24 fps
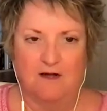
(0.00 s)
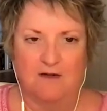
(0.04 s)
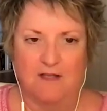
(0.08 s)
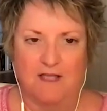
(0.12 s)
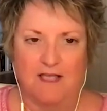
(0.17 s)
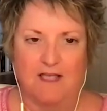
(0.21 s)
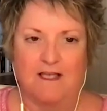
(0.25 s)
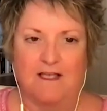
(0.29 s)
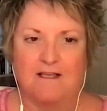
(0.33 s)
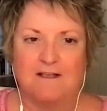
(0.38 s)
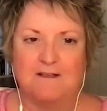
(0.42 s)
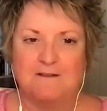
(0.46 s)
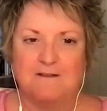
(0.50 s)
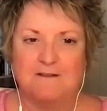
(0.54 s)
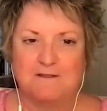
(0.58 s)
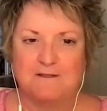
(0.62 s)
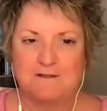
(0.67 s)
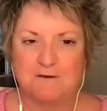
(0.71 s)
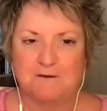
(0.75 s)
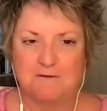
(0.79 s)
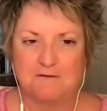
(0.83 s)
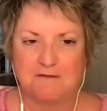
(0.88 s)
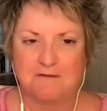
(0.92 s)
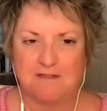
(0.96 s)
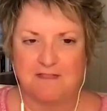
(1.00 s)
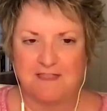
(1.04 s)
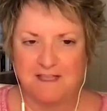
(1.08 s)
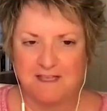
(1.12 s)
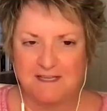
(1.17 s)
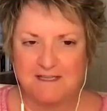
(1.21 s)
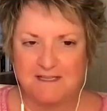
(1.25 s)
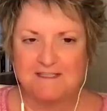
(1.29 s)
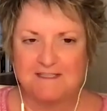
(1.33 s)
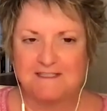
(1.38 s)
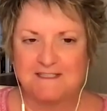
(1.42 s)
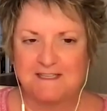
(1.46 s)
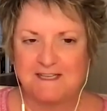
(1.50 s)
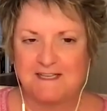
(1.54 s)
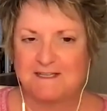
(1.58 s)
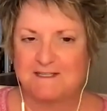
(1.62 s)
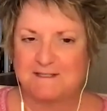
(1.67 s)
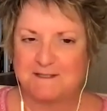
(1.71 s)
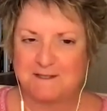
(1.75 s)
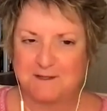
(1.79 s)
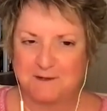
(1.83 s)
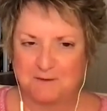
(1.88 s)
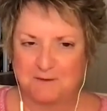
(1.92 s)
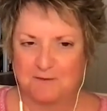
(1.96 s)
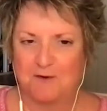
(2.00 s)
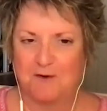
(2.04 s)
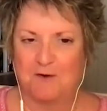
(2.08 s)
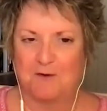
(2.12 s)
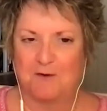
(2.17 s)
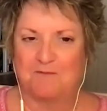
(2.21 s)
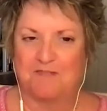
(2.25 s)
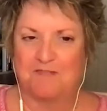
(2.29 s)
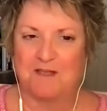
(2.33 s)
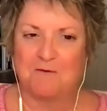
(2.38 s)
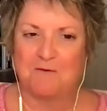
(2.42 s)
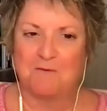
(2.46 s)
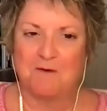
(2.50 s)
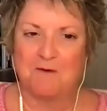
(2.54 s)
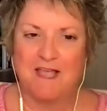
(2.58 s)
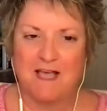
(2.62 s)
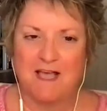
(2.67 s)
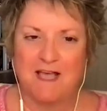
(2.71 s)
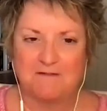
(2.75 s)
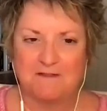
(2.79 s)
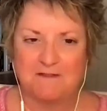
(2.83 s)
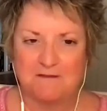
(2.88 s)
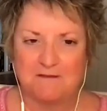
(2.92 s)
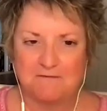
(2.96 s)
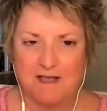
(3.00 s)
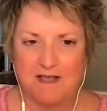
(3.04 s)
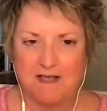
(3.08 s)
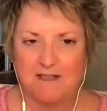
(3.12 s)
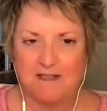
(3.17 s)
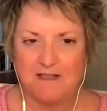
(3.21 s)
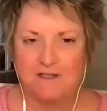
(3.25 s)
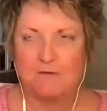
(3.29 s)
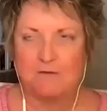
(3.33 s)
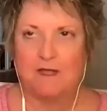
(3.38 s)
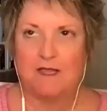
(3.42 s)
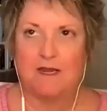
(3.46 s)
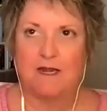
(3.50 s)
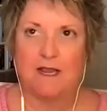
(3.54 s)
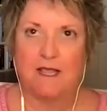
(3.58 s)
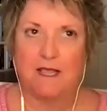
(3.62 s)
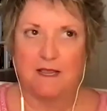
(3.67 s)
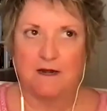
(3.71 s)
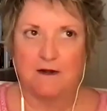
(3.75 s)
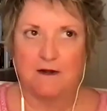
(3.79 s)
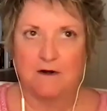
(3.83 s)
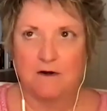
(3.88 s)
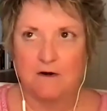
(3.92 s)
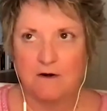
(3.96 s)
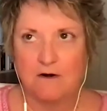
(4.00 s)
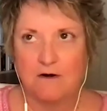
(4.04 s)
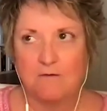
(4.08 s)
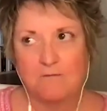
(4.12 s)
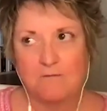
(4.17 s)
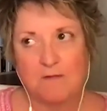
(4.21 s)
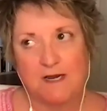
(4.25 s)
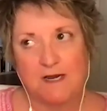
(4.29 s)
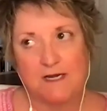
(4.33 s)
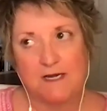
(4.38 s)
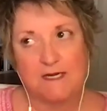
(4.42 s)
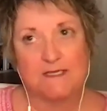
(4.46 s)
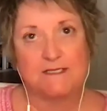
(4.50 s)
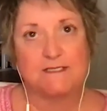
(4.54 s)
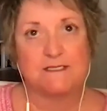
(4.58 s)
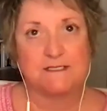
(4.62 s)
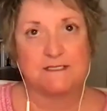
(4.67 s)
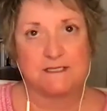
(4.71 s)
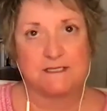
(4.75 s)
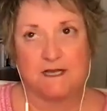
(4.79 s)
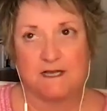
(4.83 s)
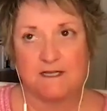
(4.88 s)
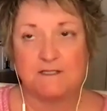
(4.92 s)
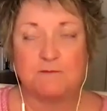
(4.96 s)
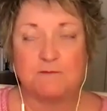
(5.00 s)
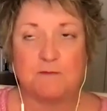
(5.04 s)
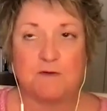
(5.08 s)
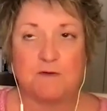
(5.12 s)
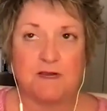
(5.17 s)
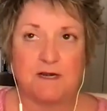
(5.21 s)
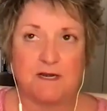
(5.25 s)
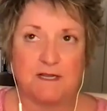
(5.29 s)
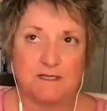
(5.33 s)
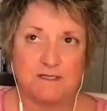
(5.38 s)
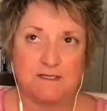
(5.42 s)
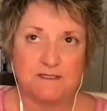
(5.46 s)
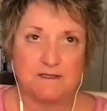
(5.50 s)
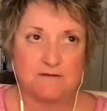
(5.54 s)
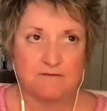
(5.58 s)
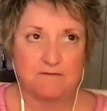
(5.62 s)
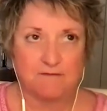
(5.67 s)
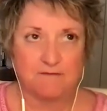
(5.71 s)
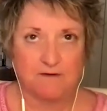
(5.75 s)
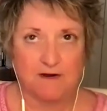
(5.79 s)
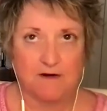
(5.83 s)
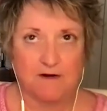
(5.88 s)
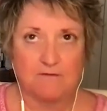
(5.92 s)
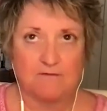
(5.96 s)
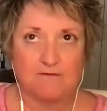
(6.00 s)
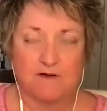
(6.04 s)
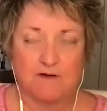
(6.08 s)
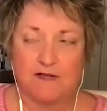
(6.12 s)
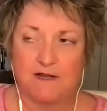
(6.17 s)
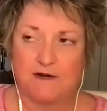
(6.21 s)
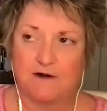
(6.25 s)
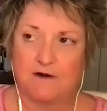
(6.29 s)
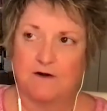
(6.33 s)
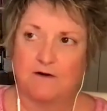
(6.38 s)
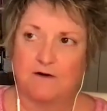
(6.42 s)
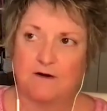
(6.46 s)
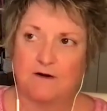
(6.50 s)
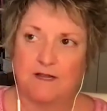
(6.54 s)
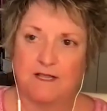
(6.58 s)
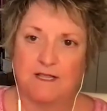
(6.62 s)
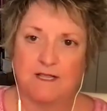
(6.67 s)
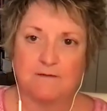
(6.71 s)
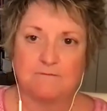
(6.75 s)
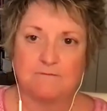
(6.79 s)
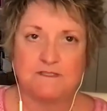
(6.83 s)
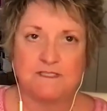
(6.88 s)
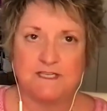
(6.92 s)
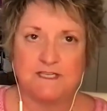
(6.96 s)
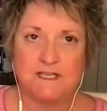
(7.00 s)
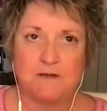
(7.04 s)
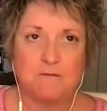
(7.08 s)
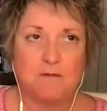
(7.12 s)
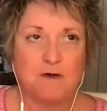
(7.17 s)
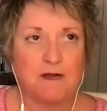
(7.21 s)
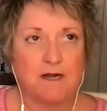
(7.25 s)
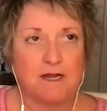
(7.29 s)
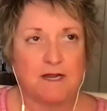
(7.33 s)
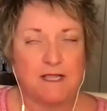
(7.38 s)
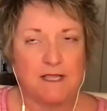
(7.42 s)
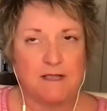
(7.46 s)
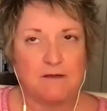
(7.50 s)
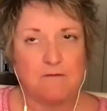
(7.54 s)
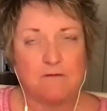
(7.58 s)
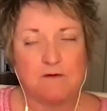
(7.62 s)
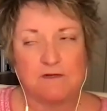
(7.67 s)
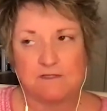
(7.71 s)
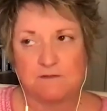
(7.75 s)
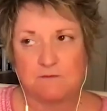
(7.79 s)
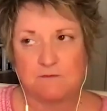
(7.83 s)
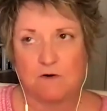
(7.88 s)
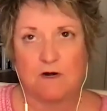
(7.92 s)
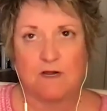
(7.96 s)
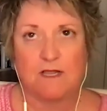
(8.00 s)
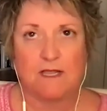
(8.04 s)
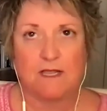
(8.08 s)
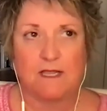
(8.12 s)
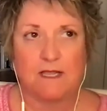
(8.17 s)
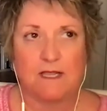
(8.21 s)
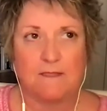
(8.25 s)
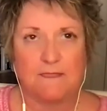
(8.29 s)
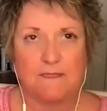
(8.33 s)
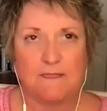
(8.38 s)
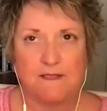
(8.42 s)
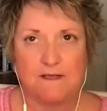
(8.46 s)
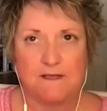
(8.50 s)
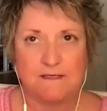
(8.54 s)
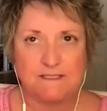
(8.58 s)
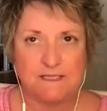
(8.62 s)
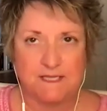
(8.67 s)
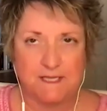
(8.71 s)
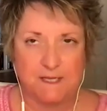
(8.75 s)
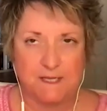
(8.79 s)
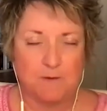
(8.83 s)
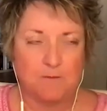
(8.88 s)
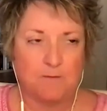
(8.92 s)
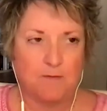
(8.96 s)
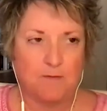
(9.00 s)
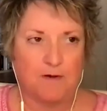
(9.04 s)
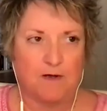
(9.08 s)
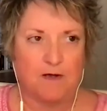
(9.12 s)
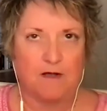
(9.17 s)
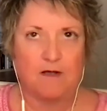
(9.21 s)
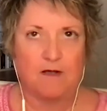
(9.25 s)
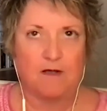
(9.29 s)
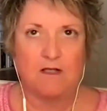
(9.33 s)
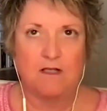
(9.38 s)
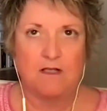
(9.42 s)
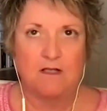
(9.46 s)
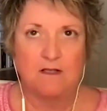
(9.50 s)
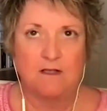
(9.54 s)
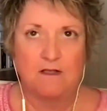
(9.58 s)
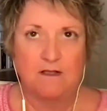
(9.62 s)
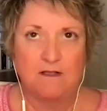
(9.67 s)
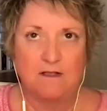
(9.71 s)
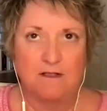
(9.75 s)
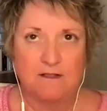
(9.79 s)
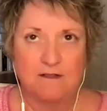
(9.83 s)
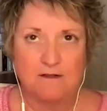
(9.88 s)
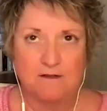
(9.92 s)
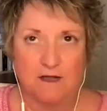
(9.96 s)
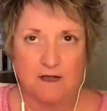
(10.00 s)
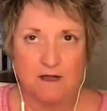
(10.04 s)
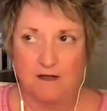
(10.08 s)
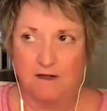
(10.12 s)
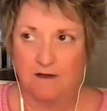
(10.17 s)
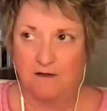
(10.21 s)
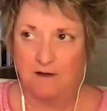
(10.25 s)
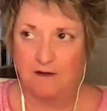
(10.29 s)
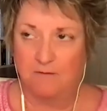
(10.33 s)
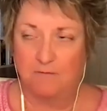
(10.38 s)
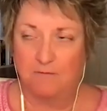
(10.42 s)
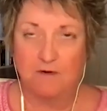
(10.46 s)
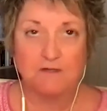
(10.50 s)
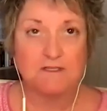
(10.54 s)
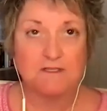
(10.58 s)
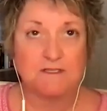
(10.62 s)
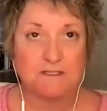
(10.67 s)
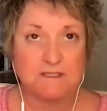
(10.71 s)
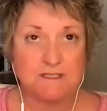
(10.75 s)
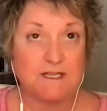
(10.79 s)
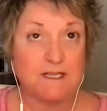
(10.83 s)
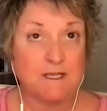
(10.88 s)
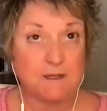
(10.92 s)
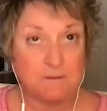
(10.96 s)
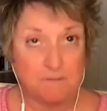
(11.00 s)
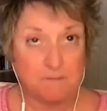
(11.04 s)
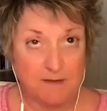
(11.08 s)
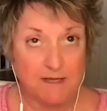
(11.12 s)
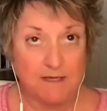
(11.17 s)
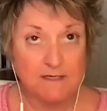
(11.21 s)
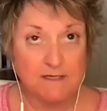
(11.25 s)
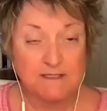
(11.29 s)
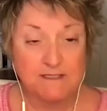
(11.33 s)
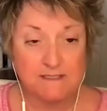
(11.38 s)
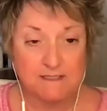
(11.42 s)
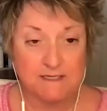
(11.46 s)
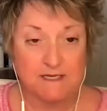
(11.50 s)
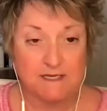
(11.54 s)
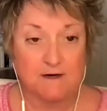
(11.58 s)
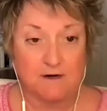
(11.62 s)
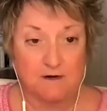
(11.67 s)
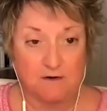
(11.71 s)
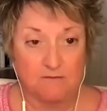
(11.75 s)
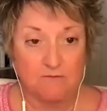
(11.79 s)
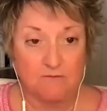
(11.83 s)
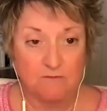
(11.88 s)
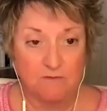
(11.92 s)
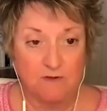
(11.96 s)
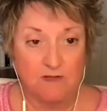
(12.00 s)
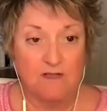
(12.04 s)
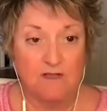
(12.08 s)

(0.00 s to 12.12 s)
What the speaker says: Okay, so this is the group that we have to evacuate. And my niece's husband is a firefighter, EMT, but he was working at the Tampa Emergency Command Center.